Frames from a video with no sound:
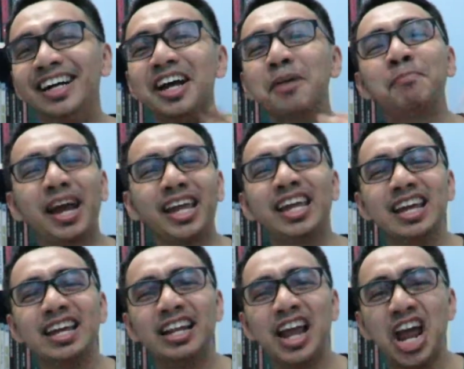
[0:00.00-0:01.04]
My
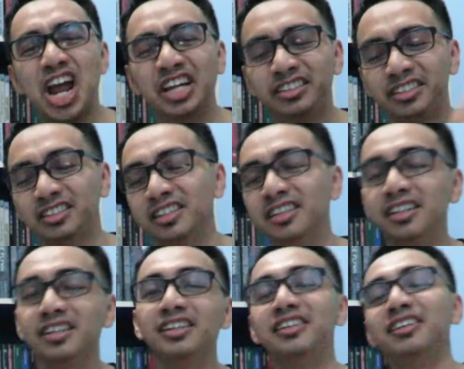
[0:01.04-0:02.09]
English!
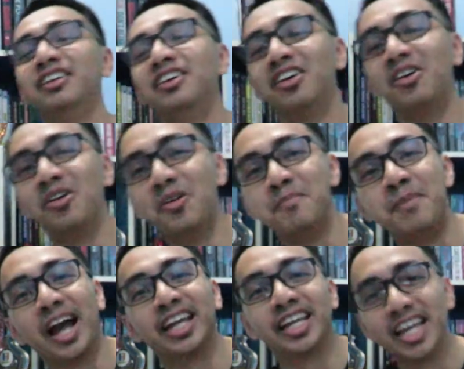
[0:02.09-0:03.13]
Oh,
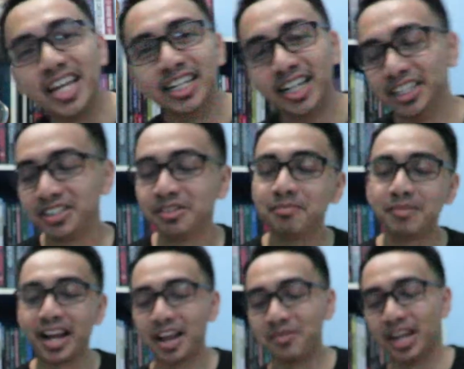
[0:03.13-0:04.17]
my English!
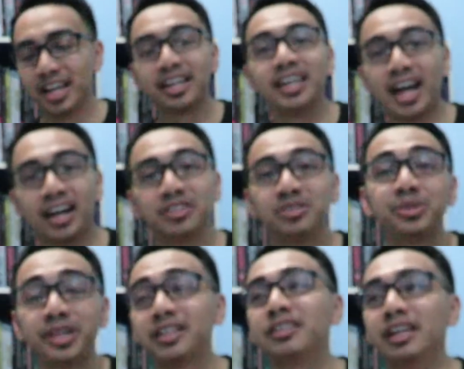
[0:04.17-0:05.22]
But anyway, yeah, so
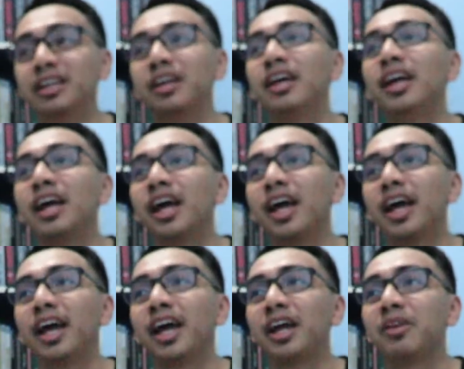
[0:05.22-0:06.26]
that's it.
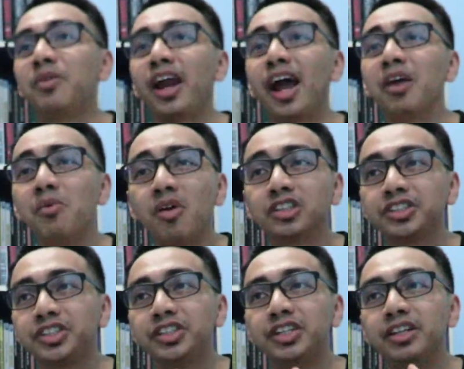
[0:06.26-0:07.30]
And when I
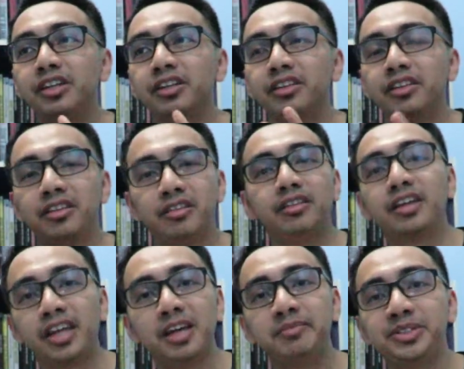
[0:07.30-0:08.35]
watch the
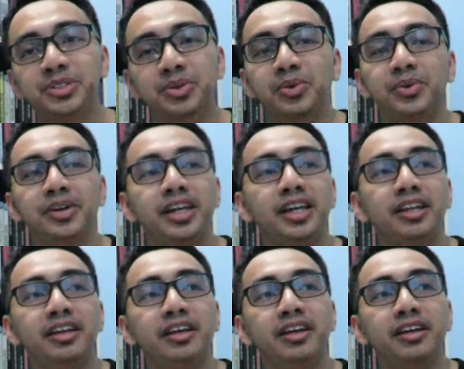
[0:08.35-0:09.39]
game show,
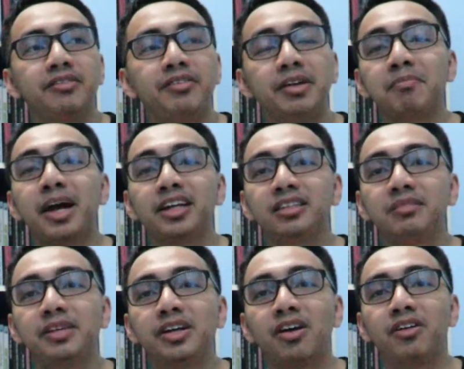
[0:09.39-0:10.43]
it reminds
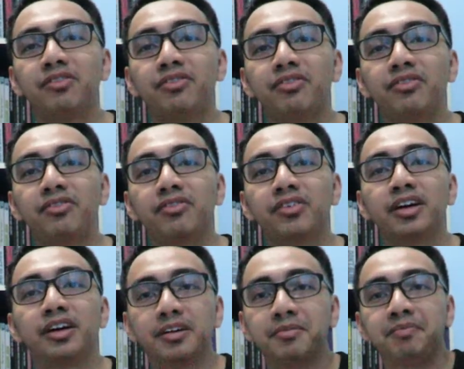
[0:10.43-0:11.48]
me of
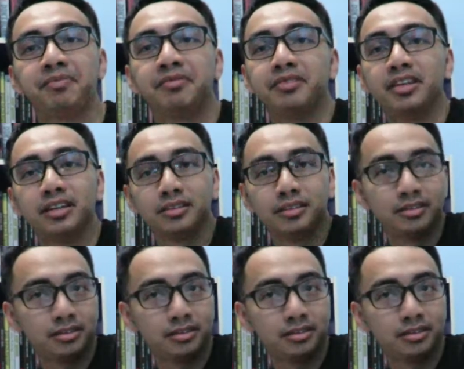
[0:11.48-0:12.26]
this